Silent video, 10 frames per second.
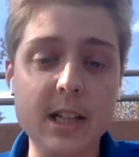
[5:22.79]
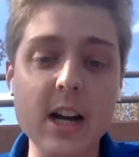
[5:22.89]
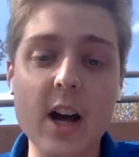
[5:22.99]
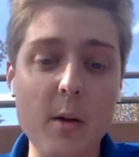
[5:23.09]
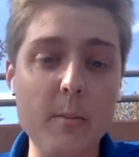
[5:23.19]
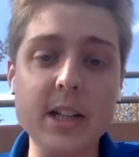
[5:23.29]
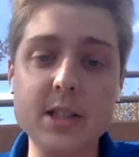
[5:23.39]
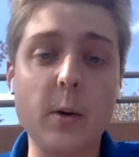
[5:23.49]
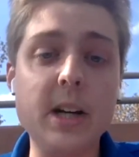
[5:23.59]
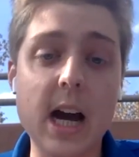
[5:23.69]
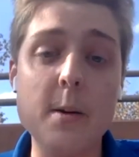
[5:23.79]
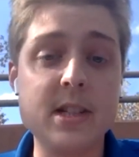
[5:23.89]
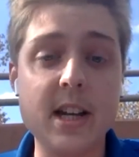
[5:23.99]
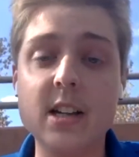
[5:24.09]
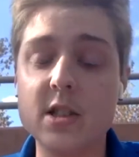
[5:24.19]
and he got on base three
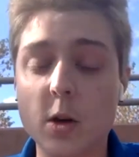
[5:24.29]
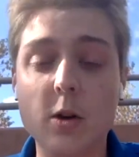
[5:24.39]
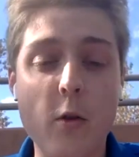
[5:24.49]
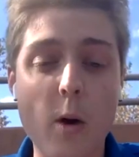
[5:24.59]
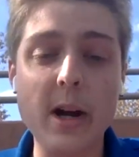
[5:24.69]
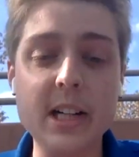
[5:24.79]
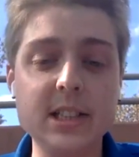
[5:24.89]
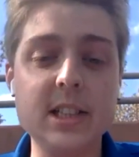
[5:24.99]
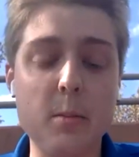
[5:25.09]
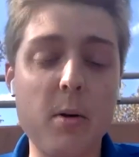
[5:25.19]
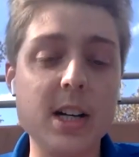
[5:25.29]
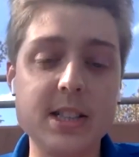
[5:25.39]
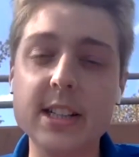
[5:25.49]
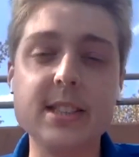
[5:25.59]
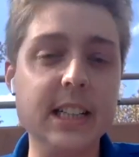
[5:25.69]
times today and stole four bases in the
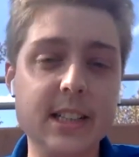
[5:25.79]
process.